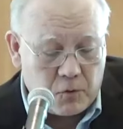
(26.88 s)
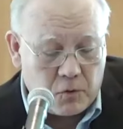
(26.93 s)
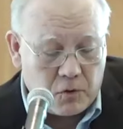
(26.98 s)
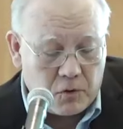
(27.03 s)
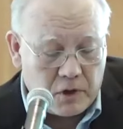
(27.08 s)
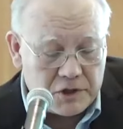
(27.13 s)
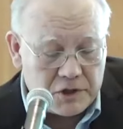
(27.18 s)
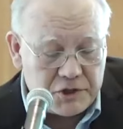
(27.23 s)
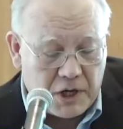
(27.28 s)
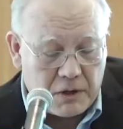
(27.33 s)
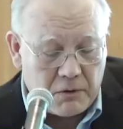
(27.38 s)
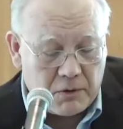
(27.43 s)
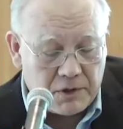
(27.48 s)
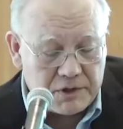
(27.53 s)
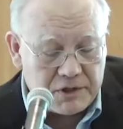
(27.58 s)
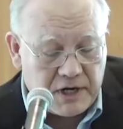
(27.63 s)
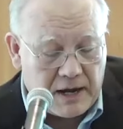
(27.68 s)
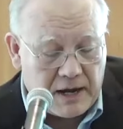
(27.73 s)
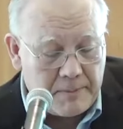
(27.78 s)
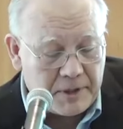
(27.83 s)
for General
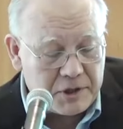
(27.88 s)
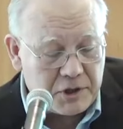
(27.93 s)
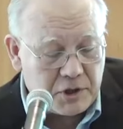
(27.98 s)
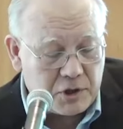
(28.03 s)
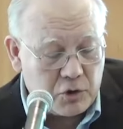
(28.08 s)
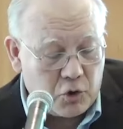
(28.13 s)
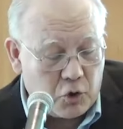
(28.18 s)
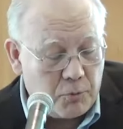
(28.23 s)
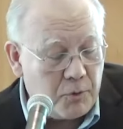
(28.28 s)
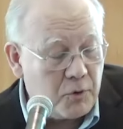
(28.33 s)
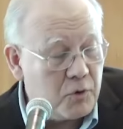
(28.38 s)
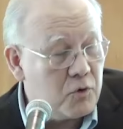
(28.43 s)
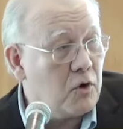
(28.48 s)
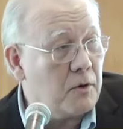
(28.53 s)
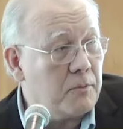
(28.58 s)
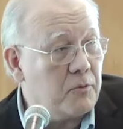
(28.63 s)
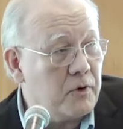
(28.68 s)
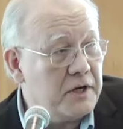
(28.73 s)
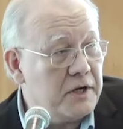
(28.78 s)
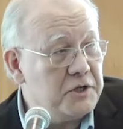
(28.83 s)
Atomics Global
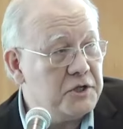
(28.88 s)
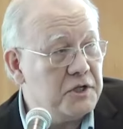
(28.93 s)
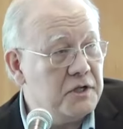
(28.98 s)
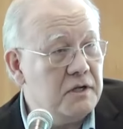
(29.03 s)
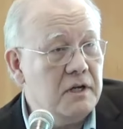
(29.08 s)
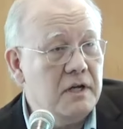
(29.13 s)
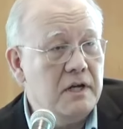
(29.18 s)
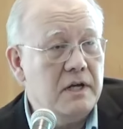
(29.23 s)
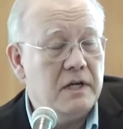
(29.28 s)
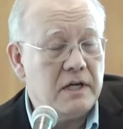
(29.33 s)
Corporation